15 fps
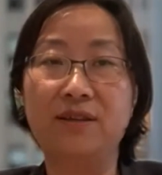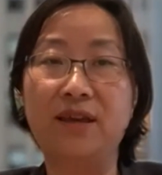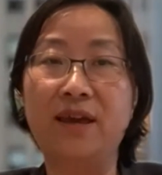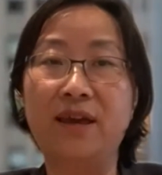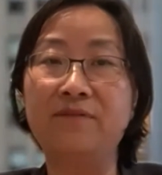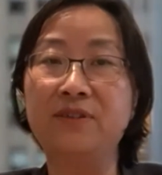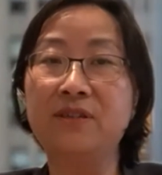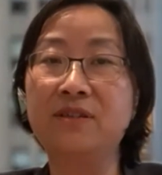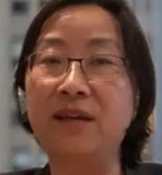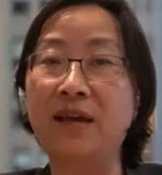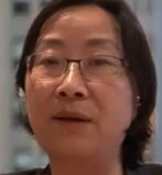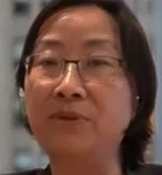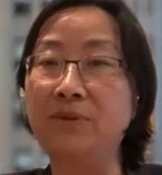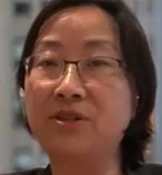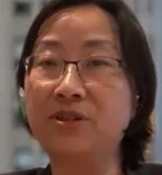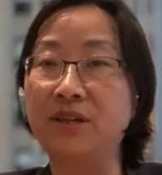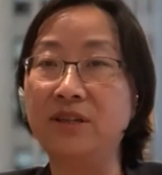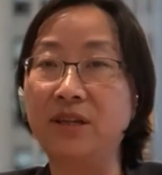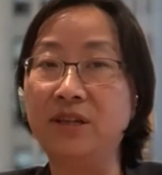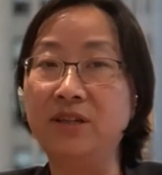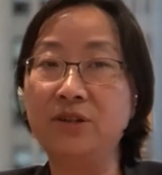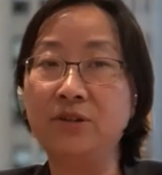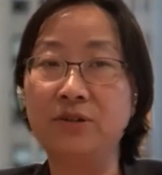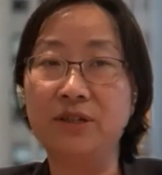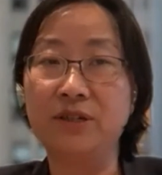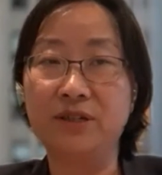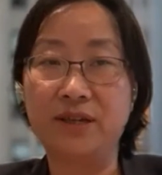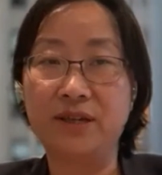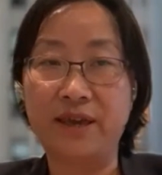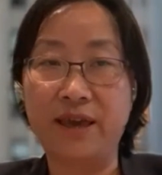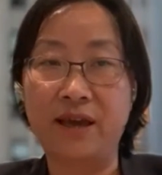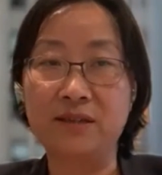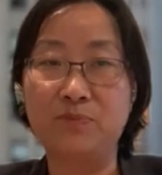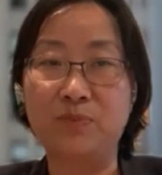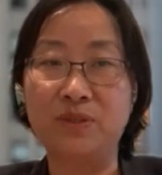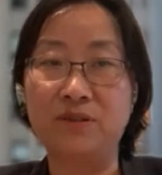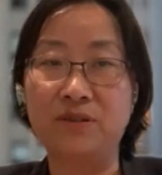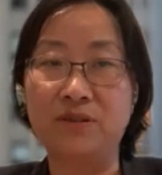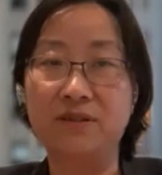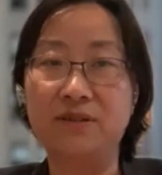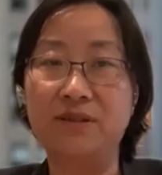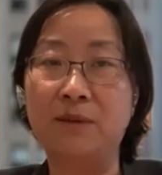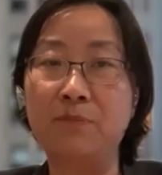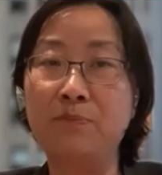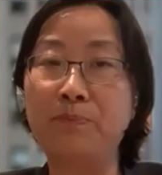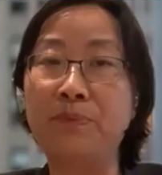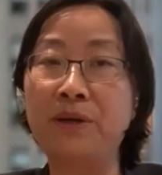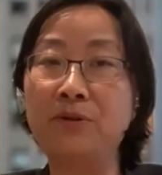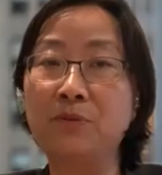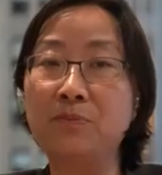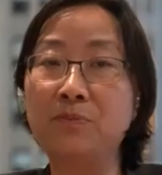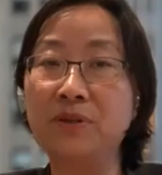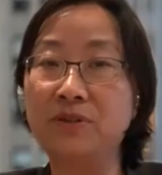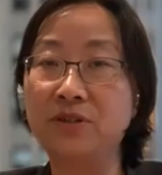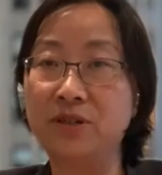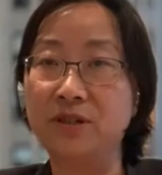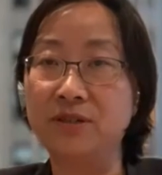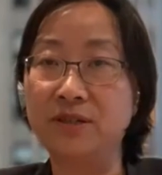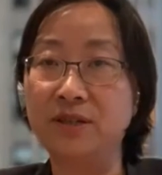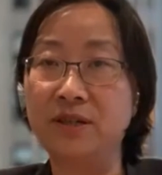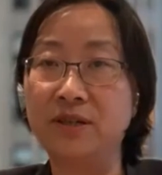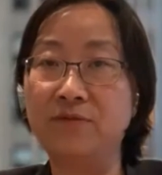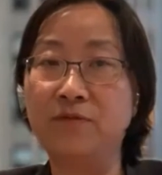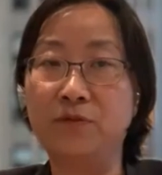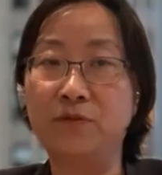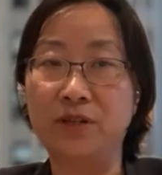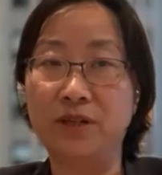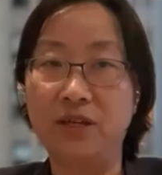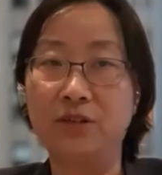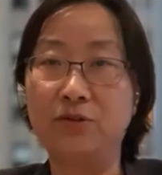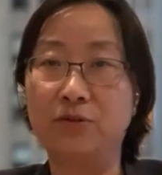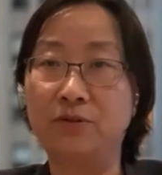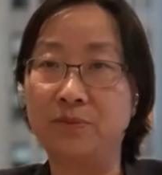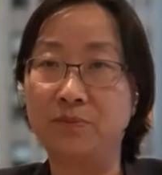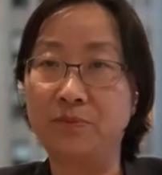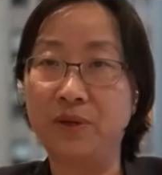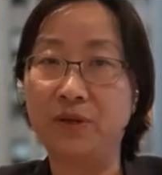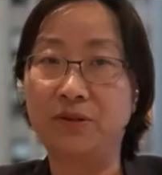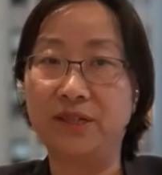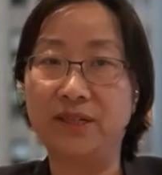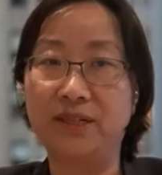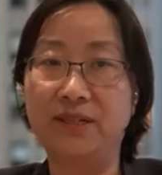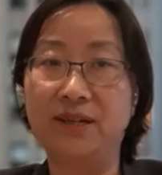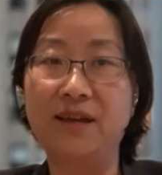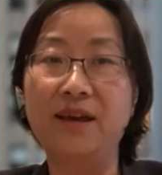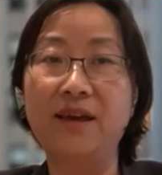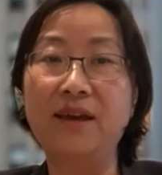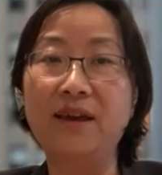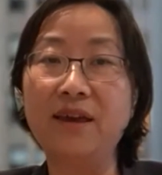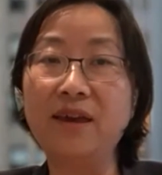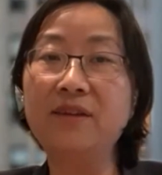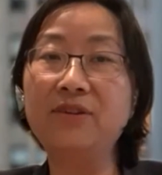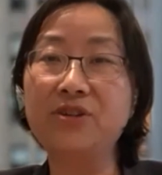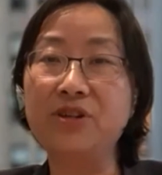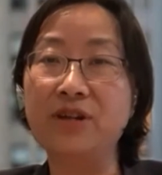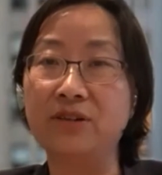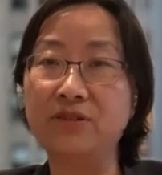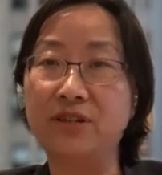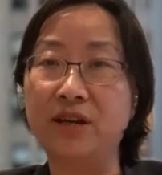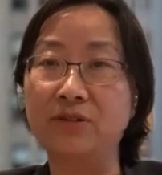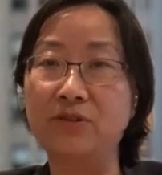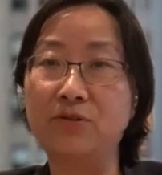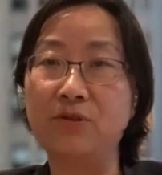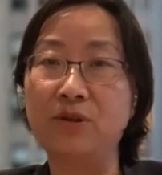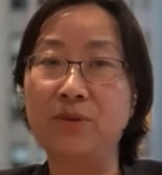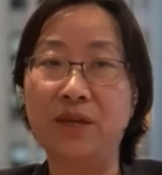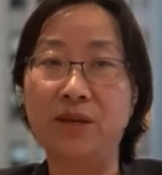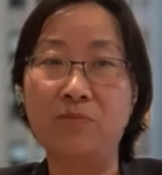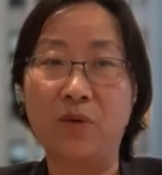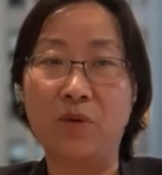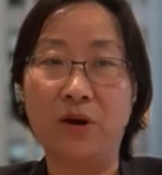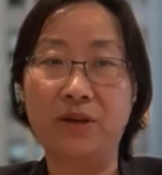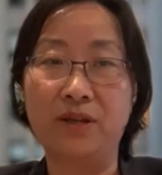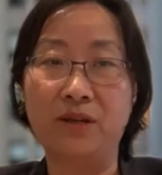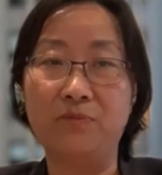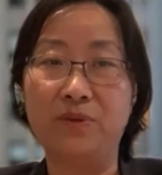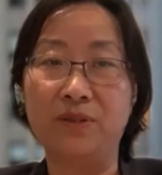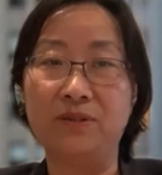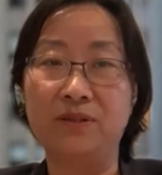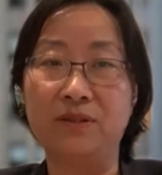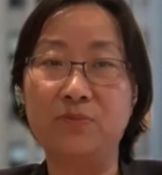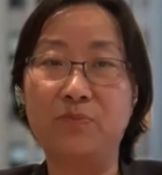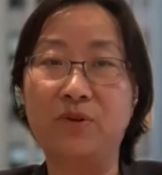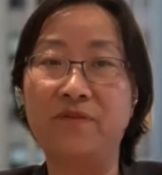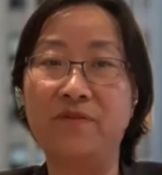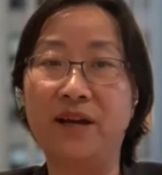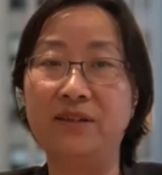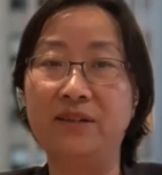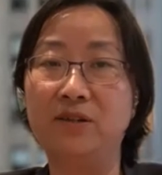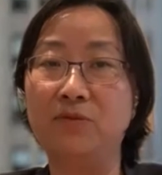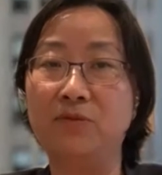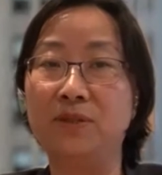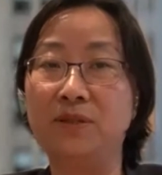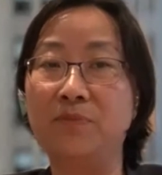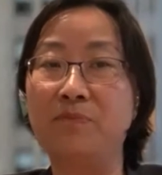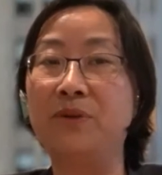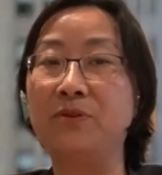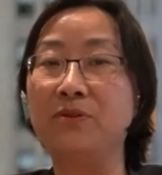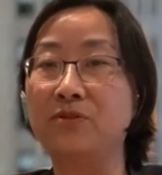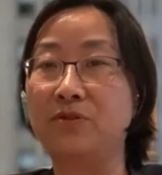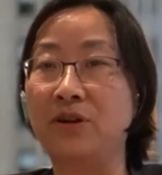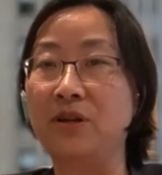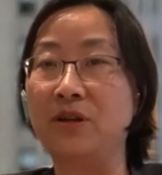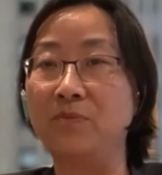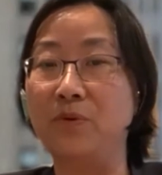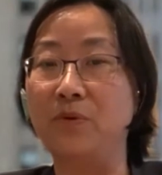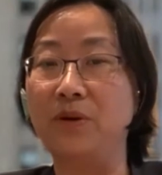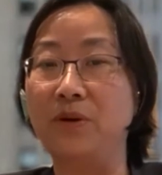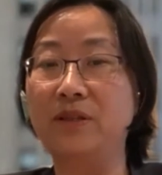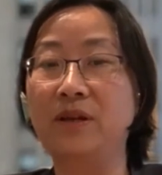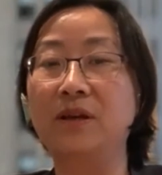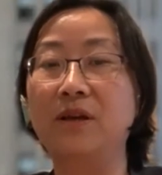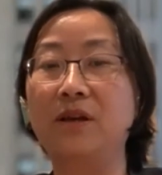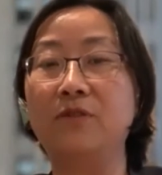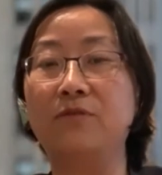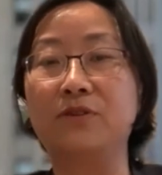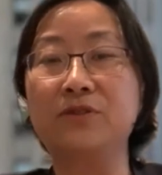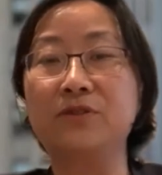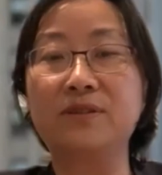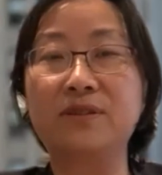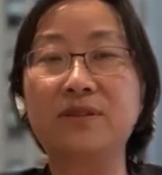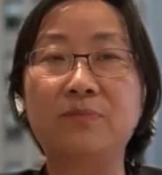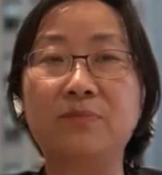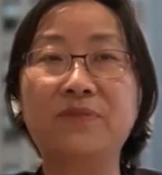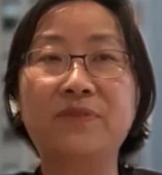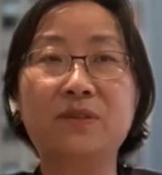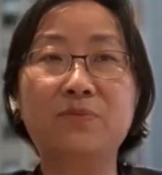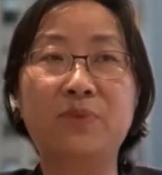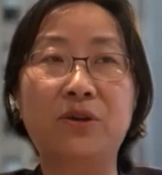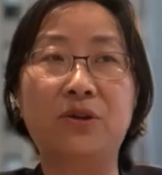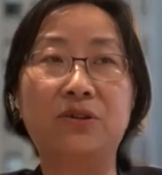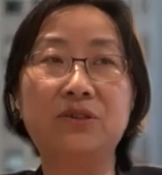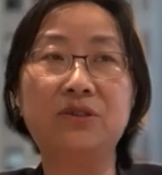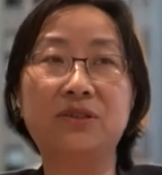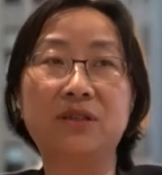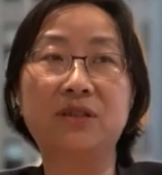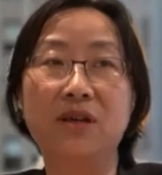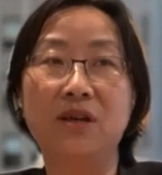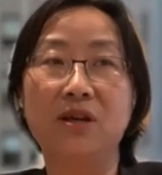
They have established an integrated gas business that better positions it for the interim period, and Shell's downstream and marketing business provided it with a better starting point versus some of its peers.